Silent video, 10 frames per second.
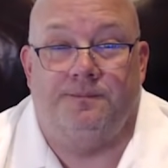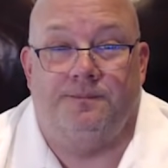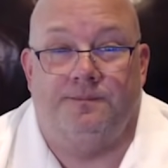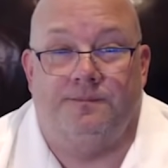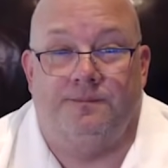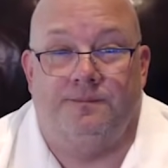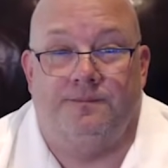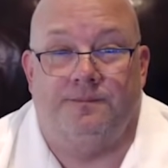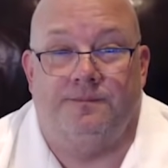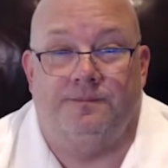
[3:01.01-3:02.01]

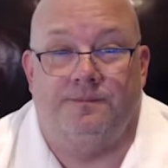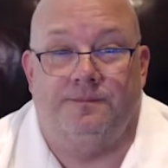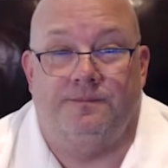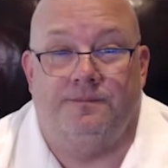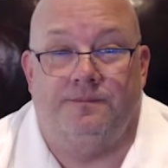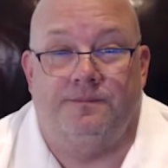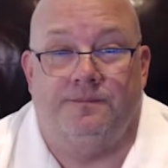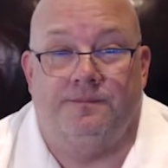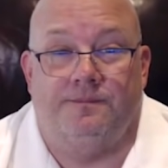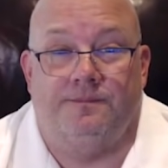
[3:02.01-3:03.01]

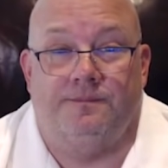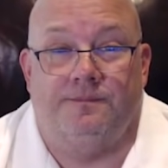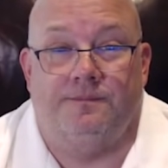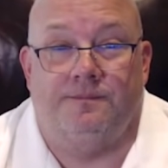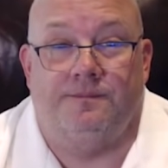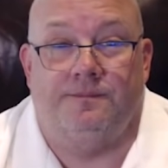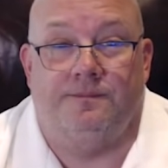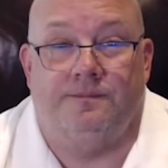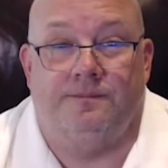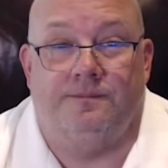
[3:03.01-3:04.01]

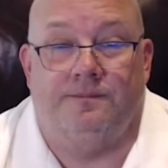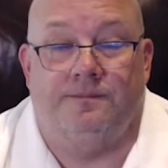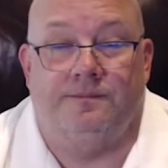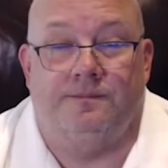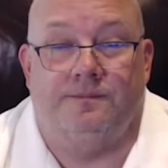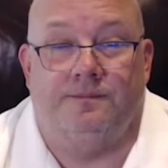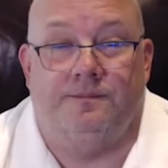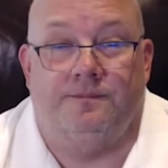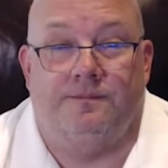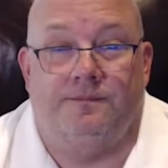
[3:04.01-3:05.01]

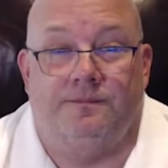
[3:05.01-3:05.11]
(silent)